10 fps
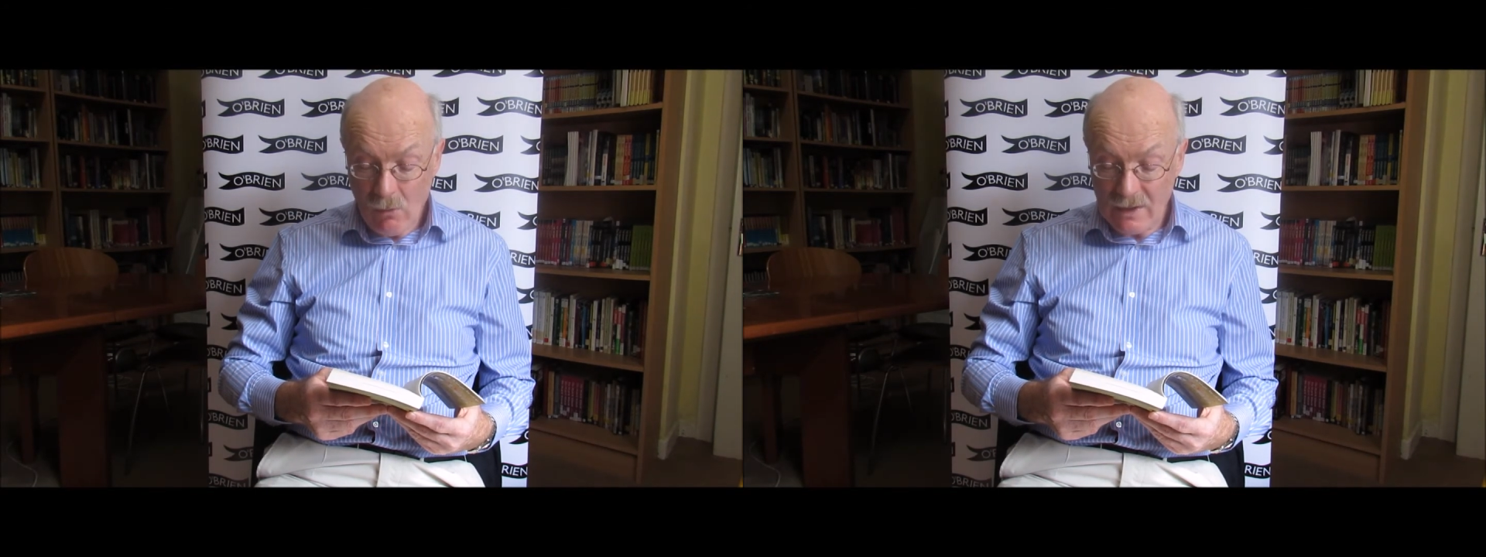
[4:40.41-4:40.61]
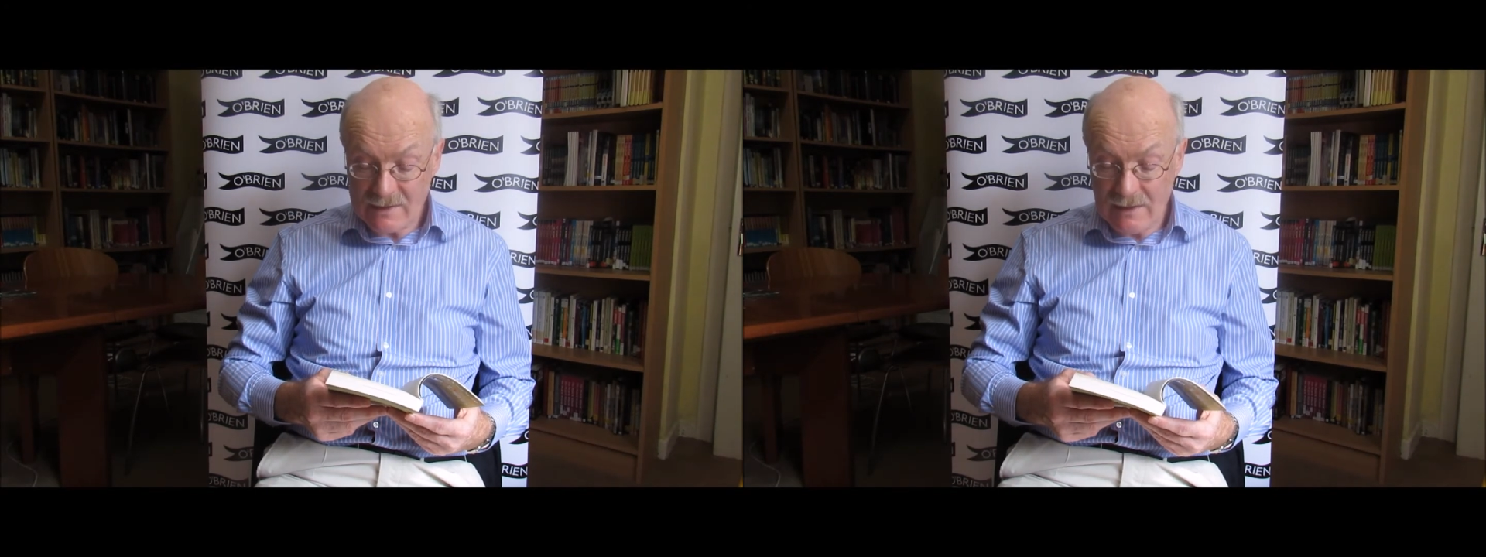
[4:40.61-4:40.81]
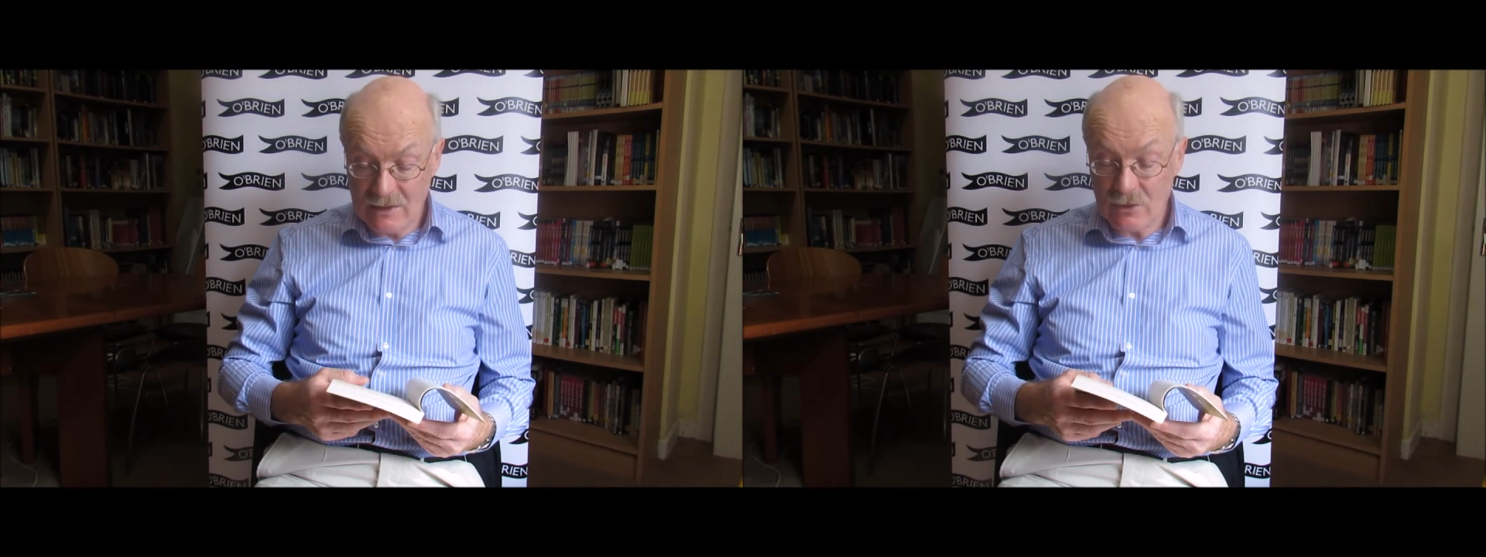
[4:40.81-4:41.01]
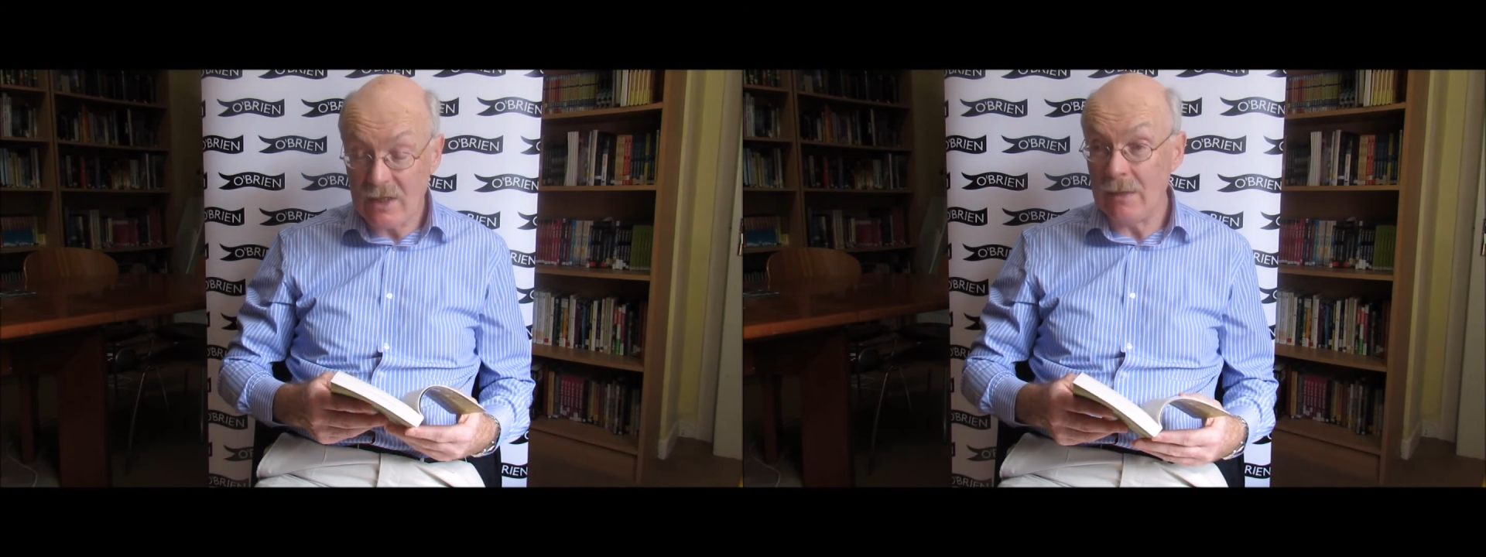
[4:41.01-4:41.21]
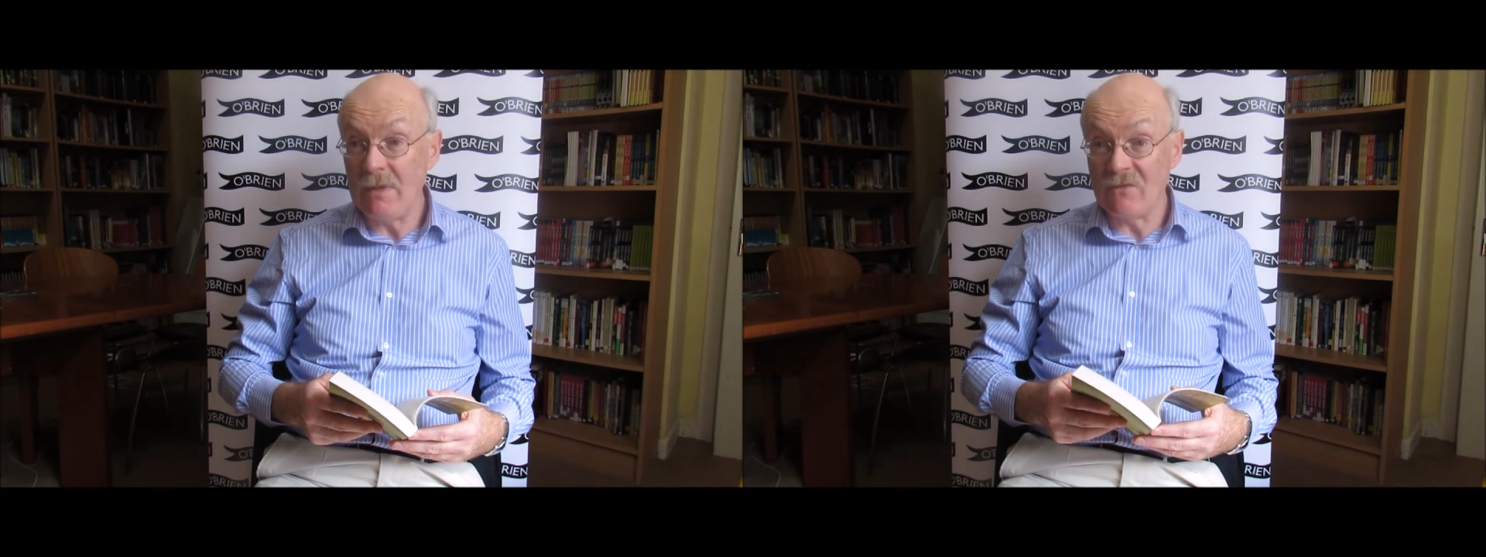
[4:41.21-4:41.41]
while still
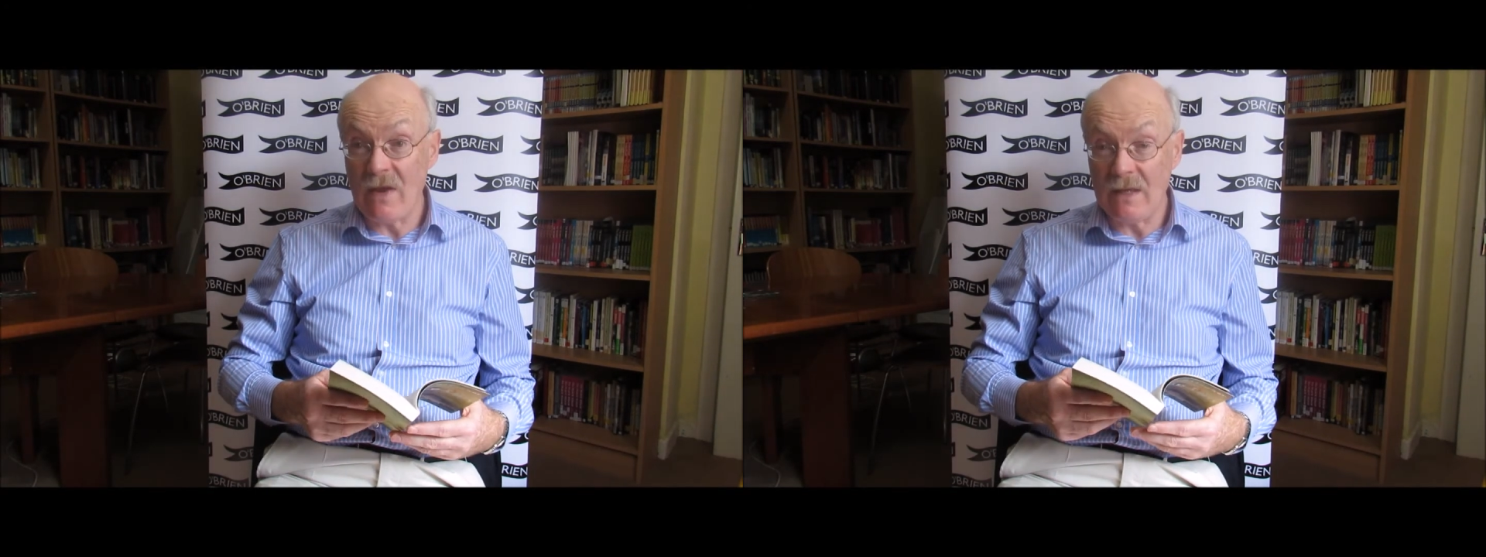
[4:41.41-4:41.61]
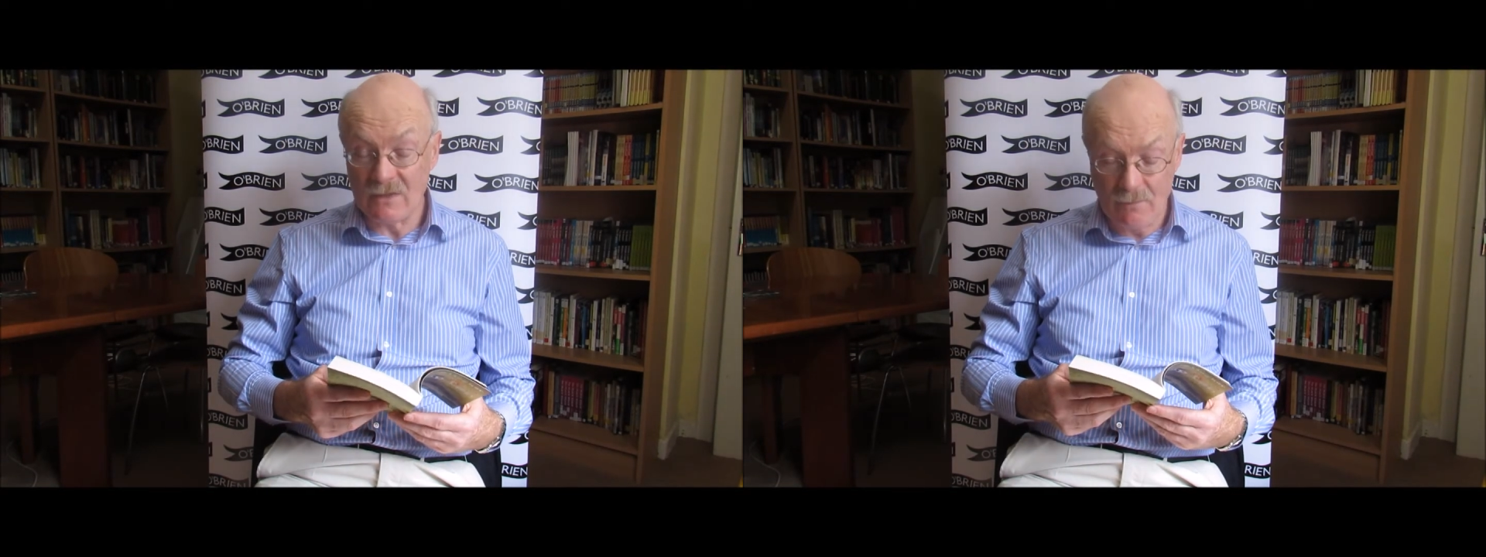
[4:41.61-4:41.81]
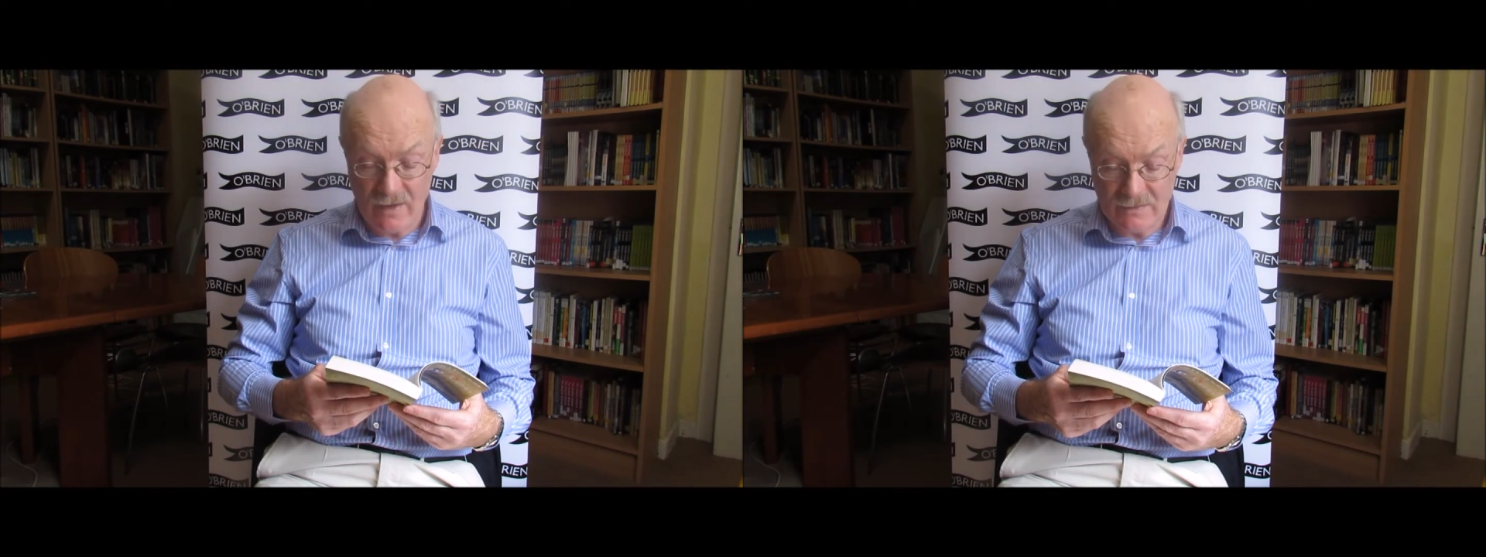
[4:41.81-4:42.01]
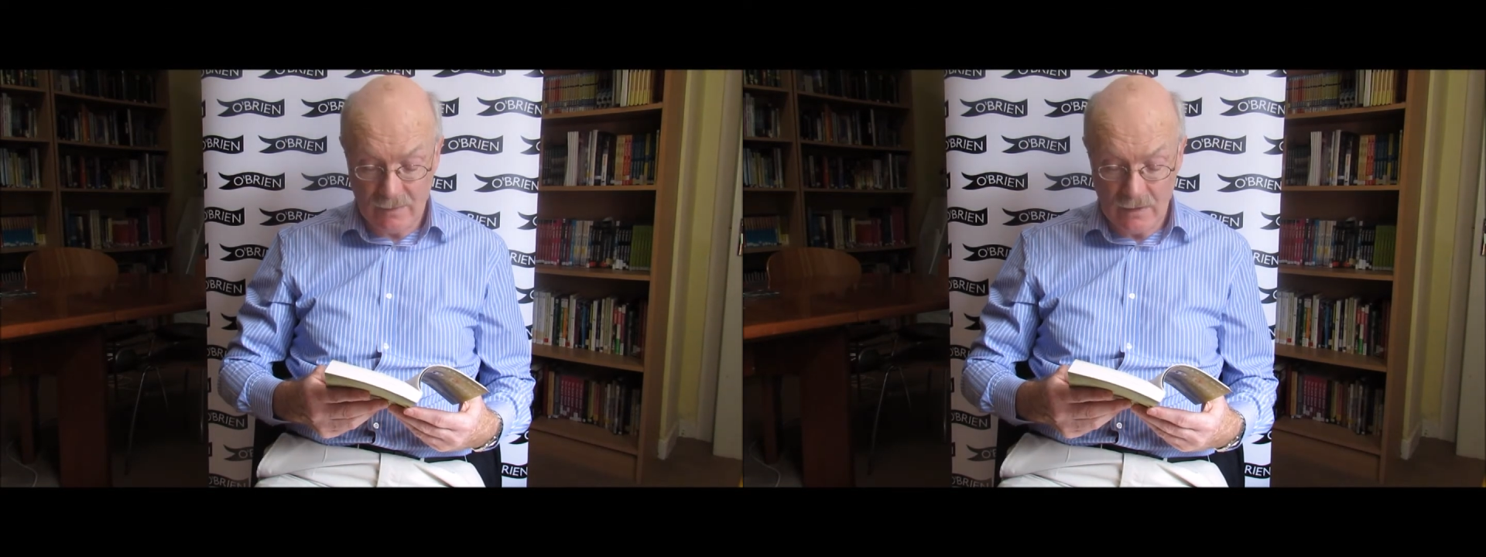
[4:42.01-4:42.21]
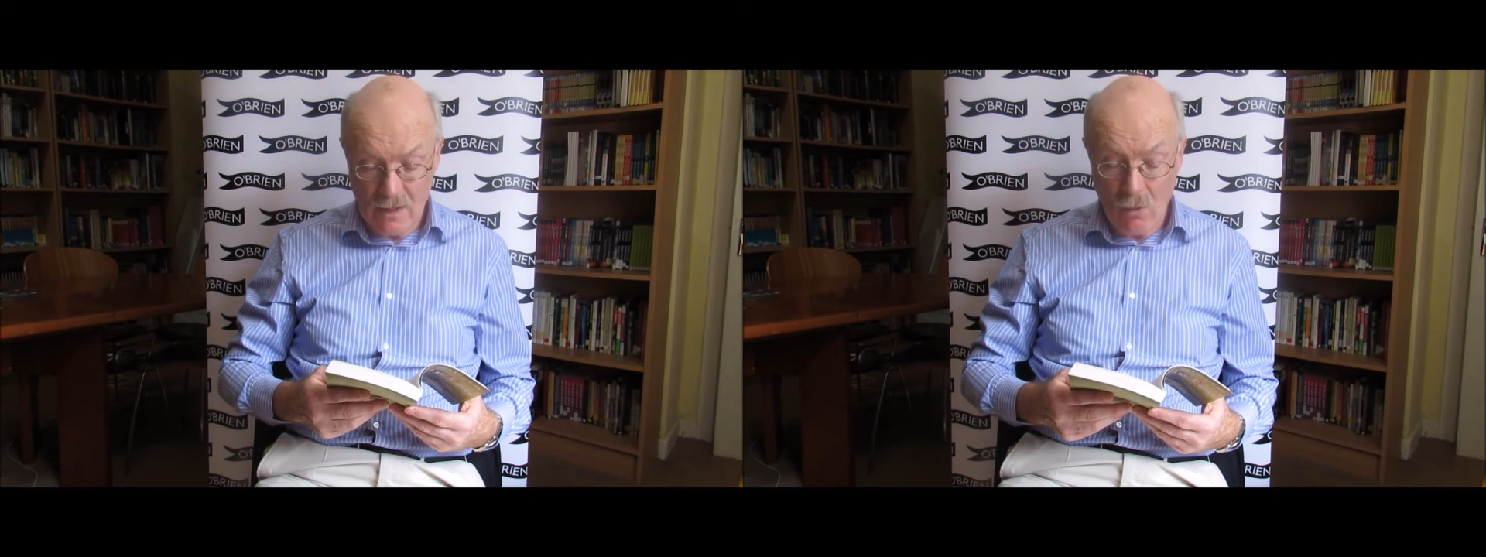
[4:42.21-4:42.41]
trying to be as vague as
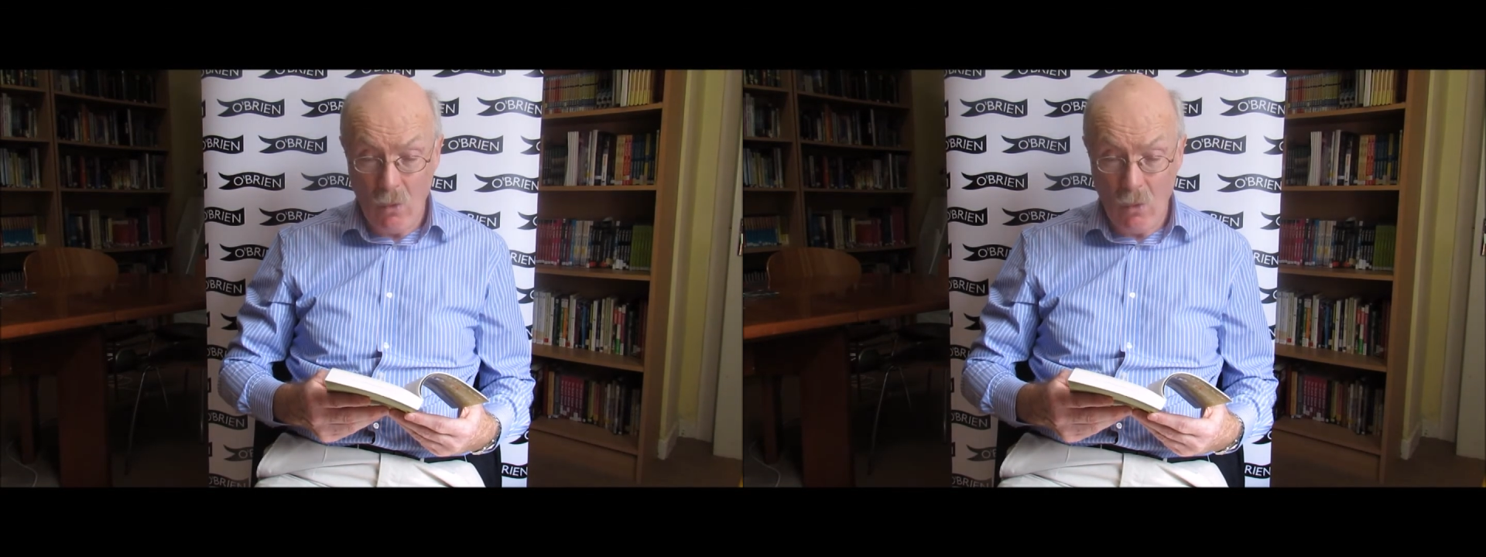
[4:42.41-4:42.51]
possible.